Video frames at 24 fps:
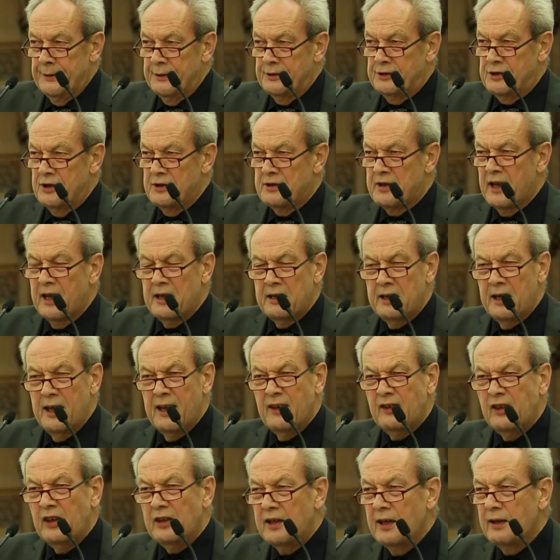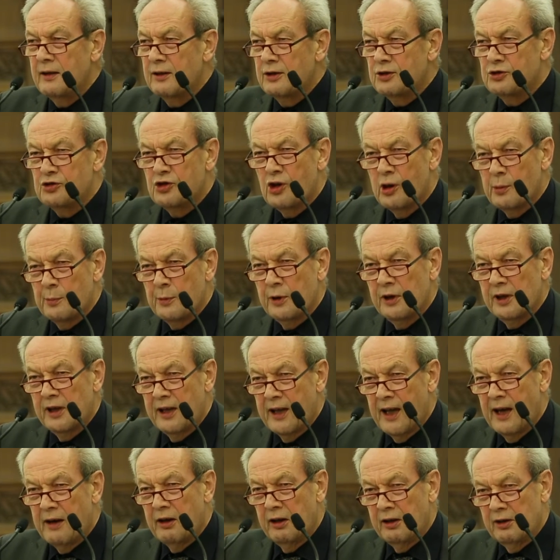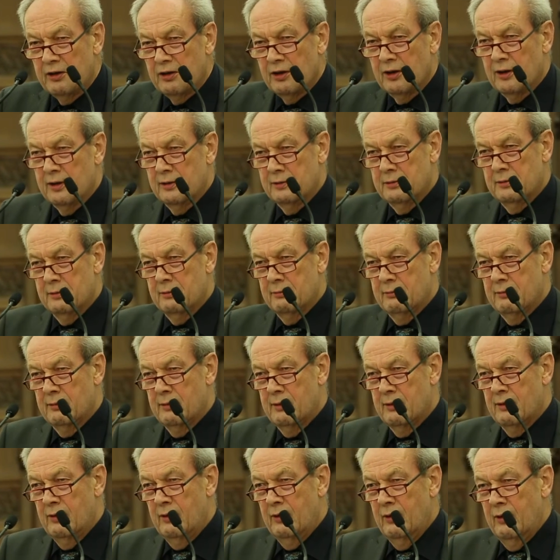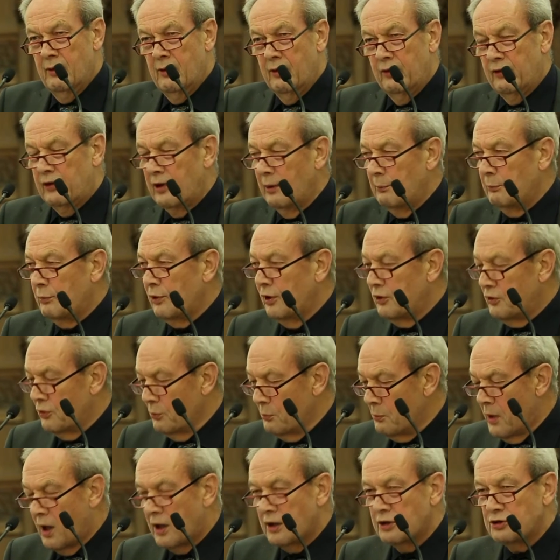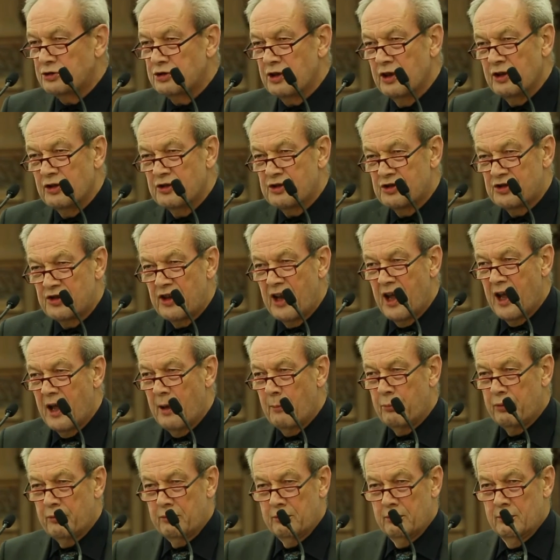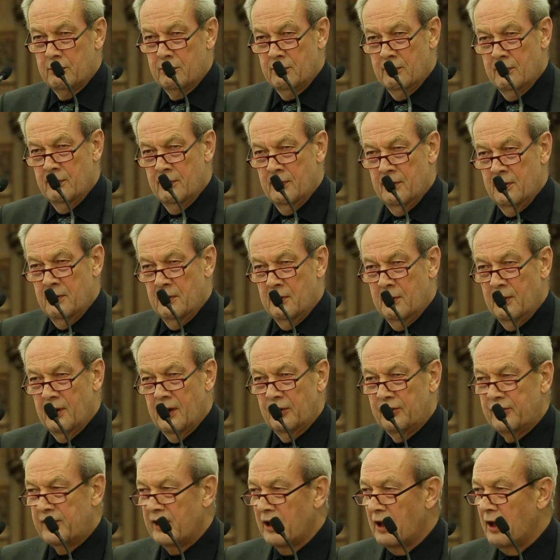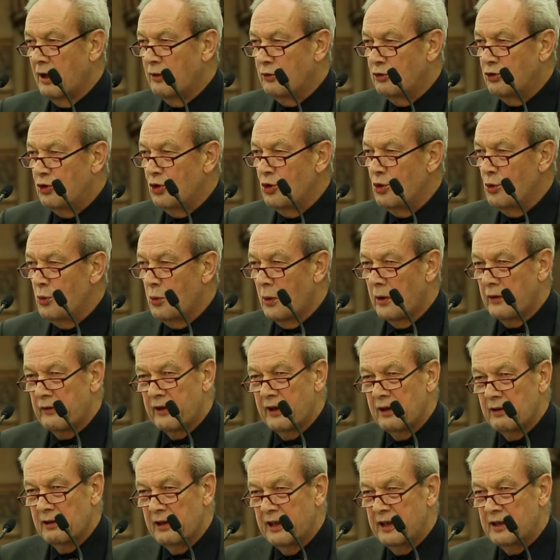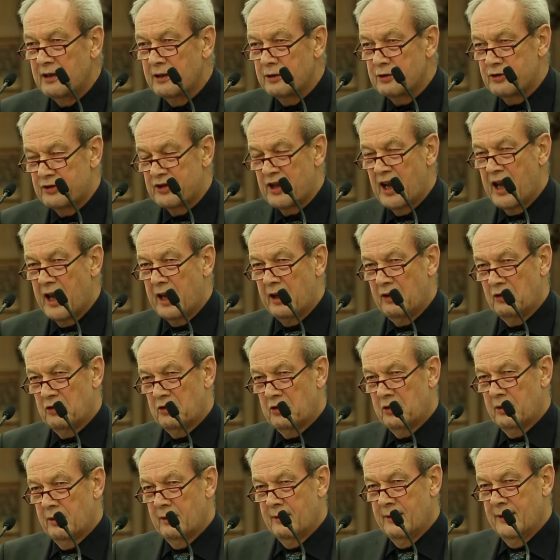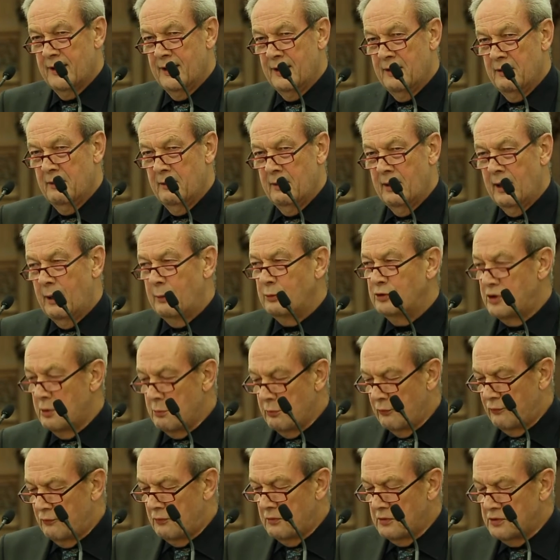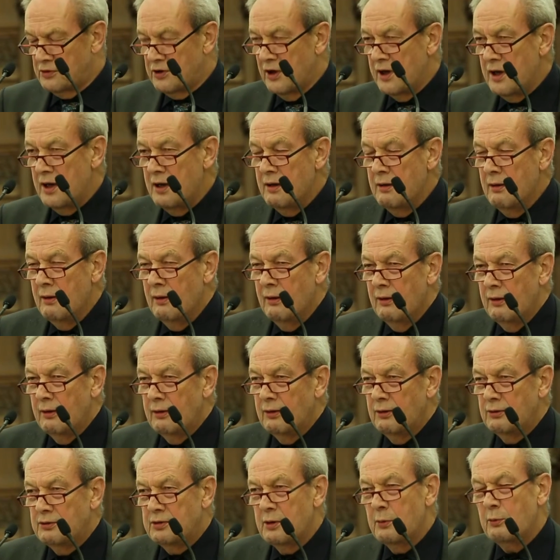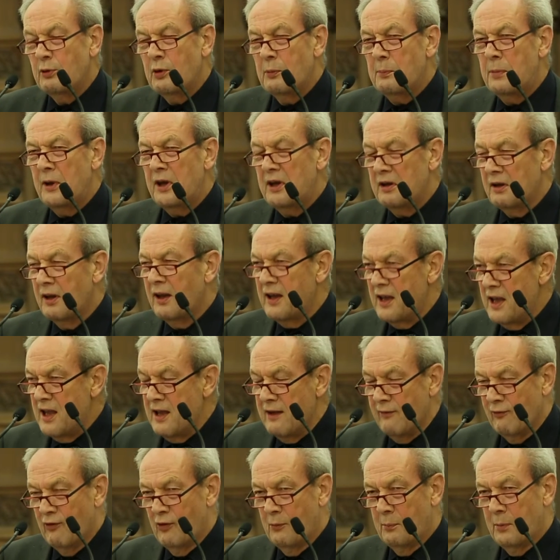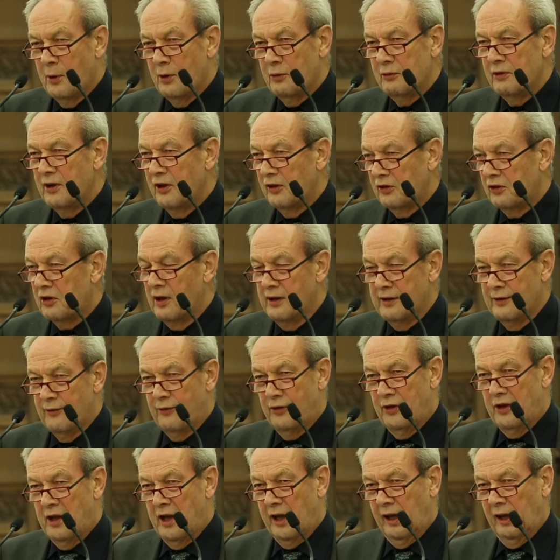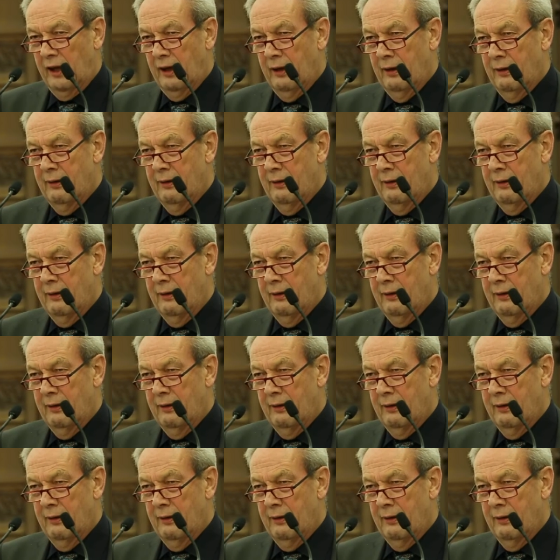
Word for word: she said, is it in the German character simply to march in step and do what their leader says? I mean, she was a bit naive about this kind of thing.